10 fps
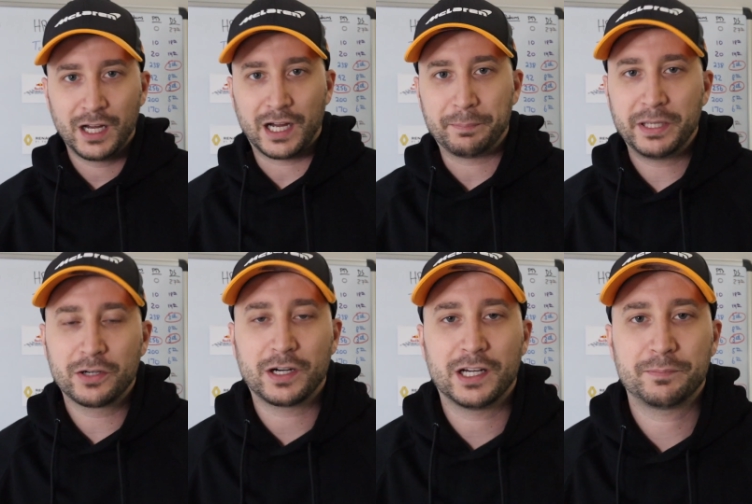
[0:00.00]
uh,
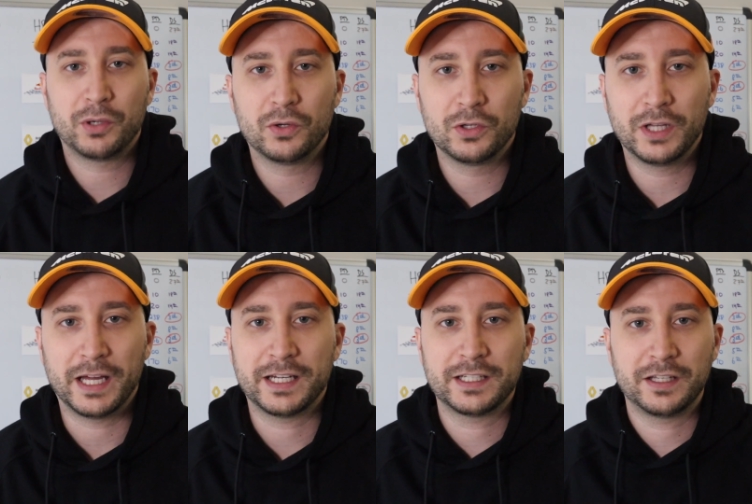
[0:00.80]
Peter on pole
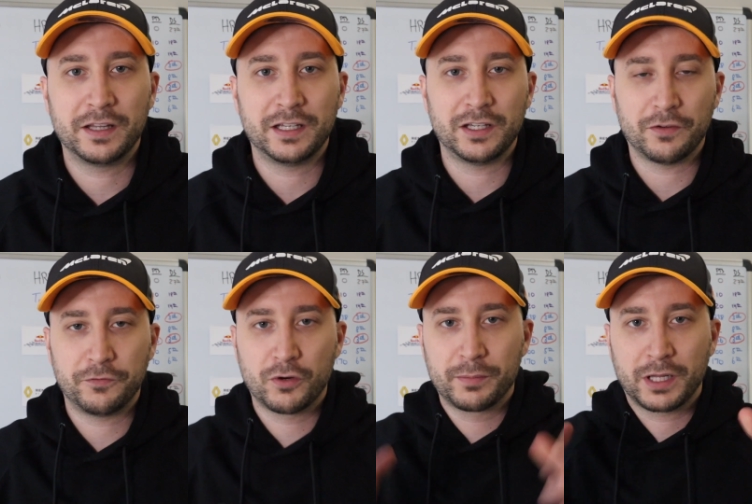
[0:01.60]
and the
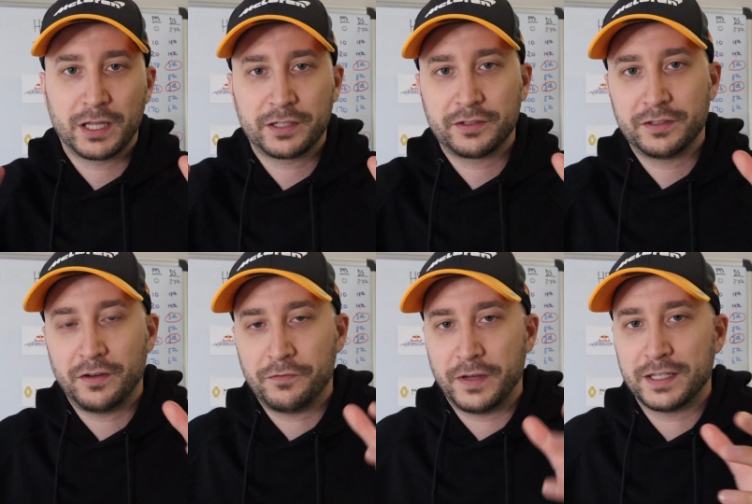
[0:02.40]
four McLaren
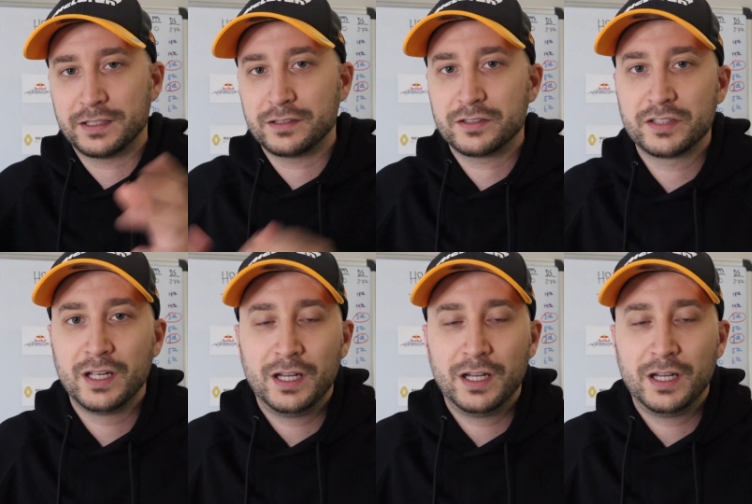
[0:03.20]
fans